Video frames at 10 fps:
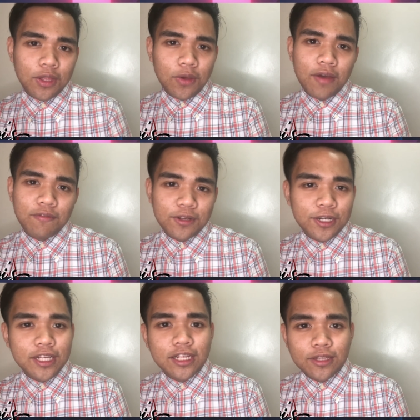you have learned
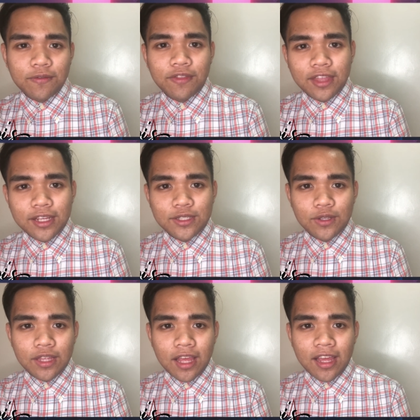a lot of things
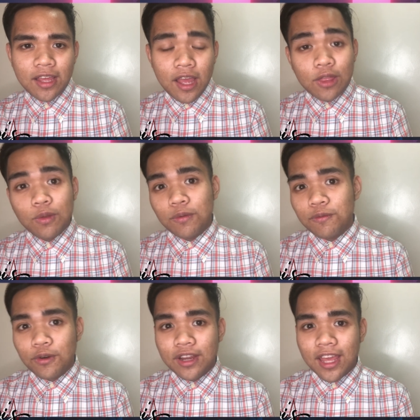today. Don't
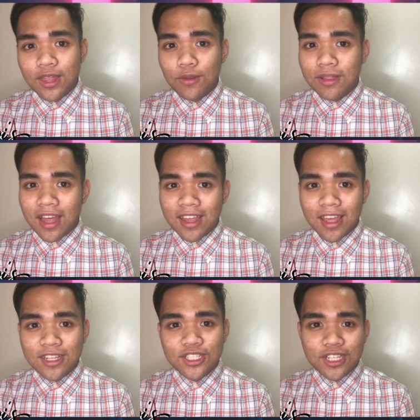forget to like
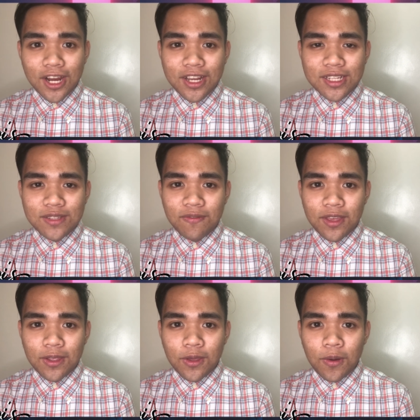and share this
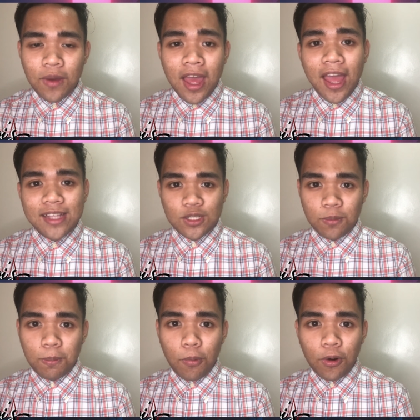video and
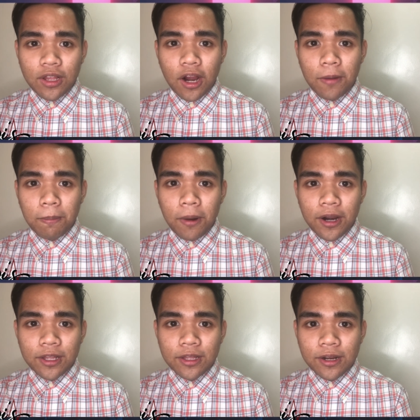support our
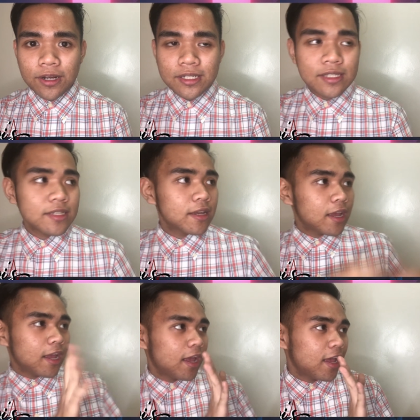partners.
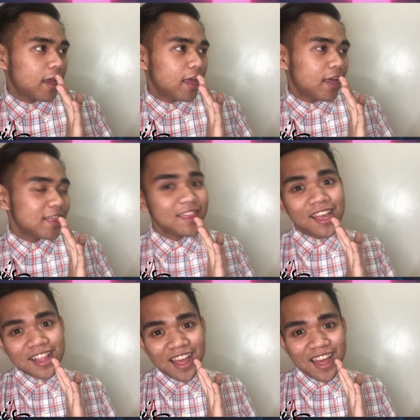
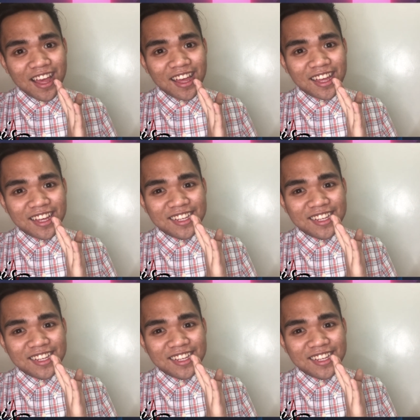Tada!